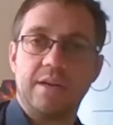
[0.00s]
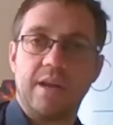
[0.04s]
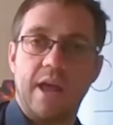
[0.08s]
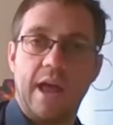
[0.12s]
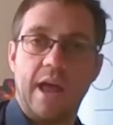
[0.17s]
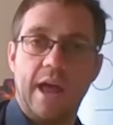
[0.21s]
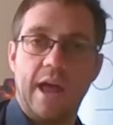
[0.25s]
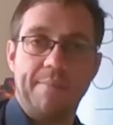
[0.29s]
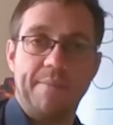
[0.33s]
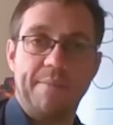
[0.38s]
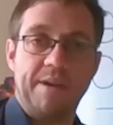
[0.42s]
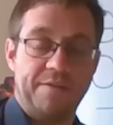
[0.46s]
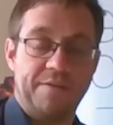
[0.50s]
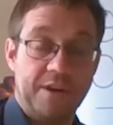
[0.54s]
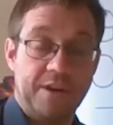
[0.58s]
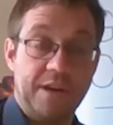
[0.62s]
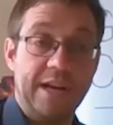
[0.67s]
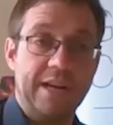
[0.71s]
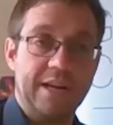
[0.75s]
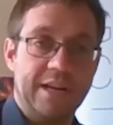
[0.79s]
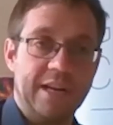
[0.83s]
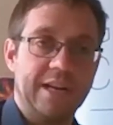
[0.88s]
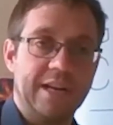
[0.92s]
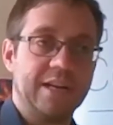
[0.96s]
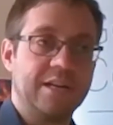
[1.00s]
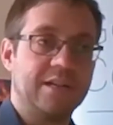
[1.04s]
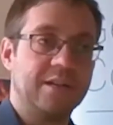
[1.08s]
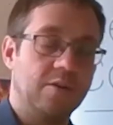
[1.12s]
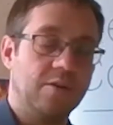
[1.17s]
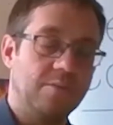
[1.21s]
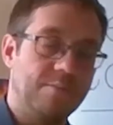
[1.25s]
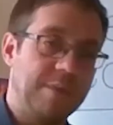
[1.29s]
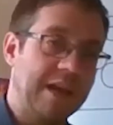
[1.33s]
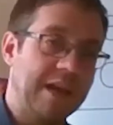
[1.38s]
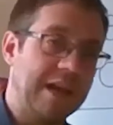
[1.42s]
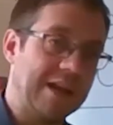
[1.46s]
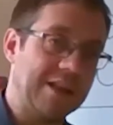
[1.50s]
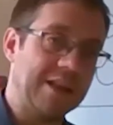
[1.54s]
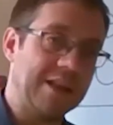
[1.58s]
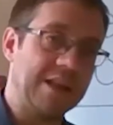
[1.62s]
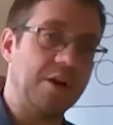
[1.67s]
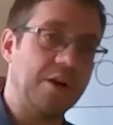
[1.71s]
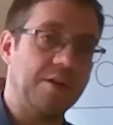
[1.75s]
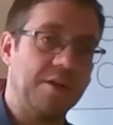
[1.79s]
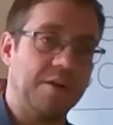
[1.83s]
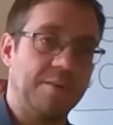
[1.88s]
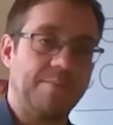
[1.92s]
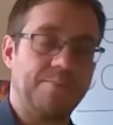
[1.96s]
if you need it, to me and the
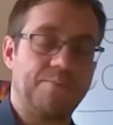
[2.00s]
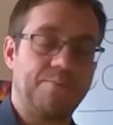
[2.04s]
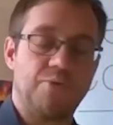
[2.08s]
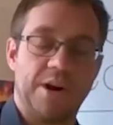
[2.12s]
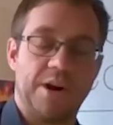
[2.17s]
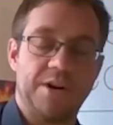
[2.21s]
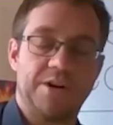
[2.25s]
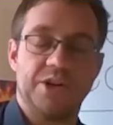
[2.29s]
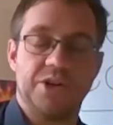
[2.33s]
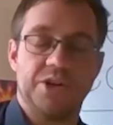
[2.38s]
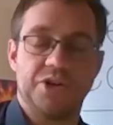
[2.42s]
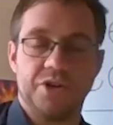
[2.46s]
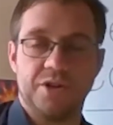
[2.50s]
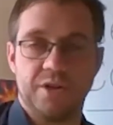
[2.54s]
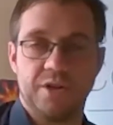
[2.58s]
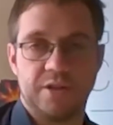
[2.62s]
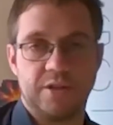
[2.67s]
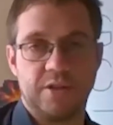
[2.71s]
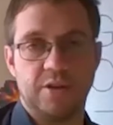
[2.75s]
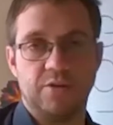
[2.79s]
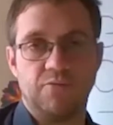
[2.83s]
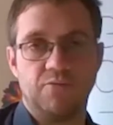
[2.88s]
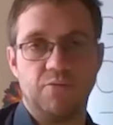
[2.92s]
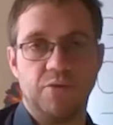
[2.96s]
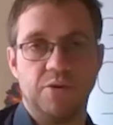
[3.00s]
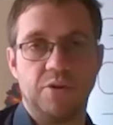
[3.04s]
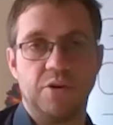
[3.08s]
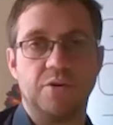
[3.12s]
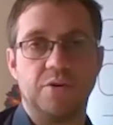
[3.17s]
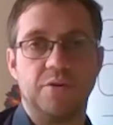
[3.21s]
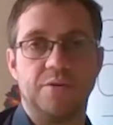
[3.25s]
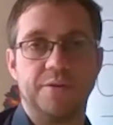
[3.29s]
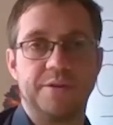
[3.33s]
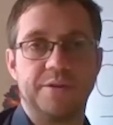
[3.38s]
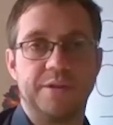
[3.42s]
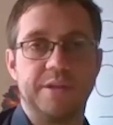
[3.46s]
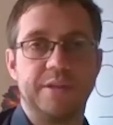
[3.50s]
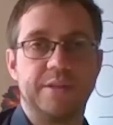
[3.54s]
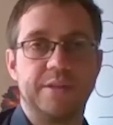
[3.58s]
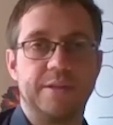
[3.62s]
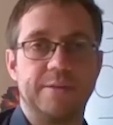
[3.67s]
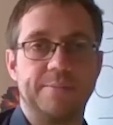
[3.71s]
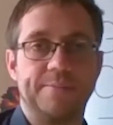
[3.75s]
other practitioners that run the courses.